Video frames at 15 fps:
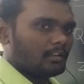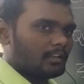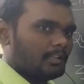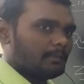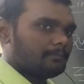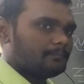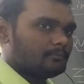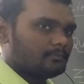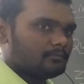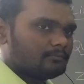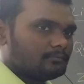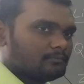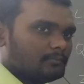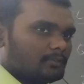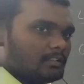Okay.
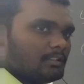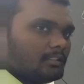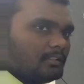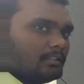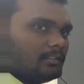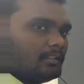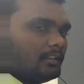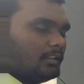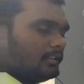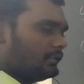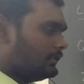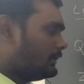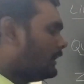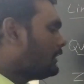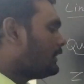
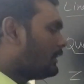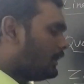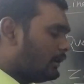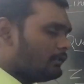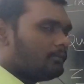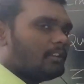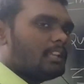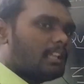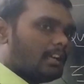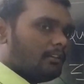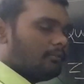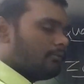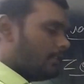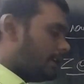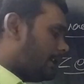That how we
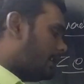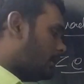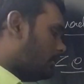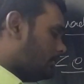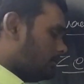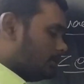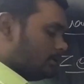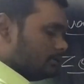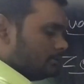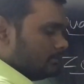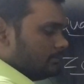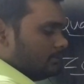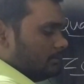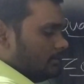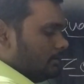have find out?
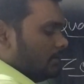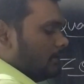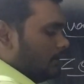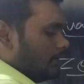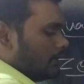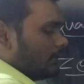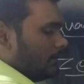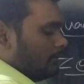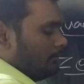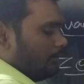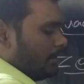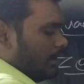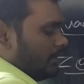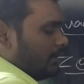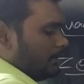
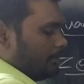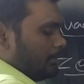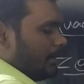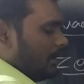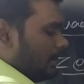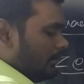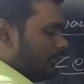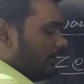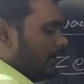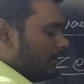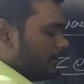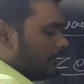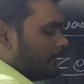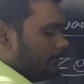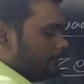Simply this p of
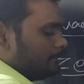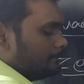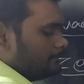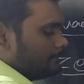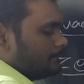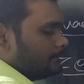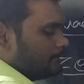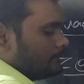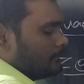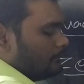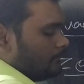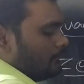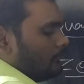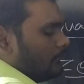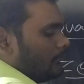x
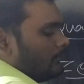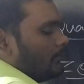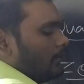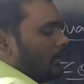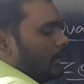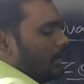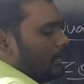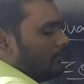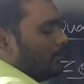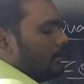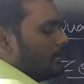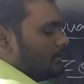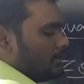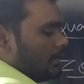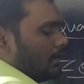
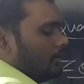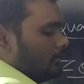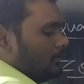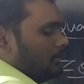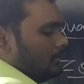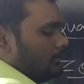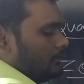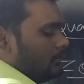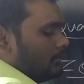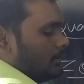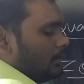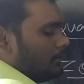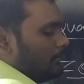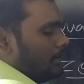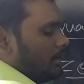equals 0.
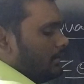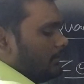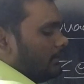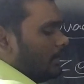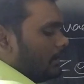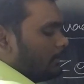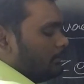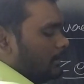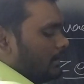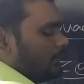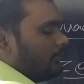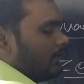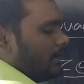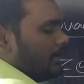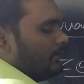That means x
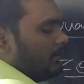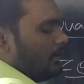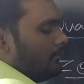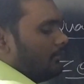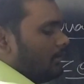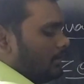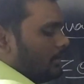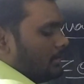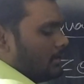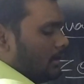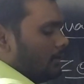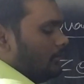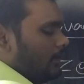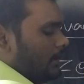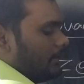plus 5 is equal to
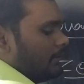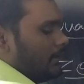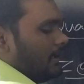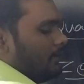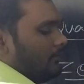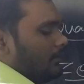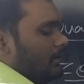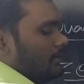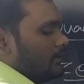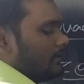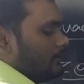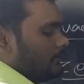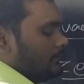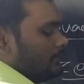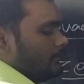0. X
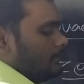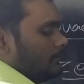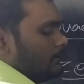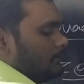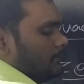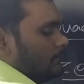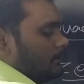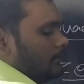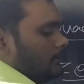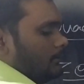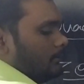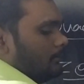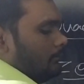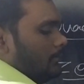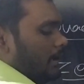equals
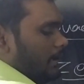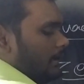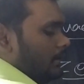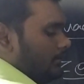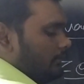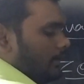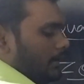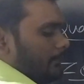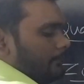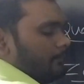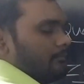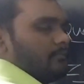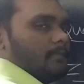minus 5.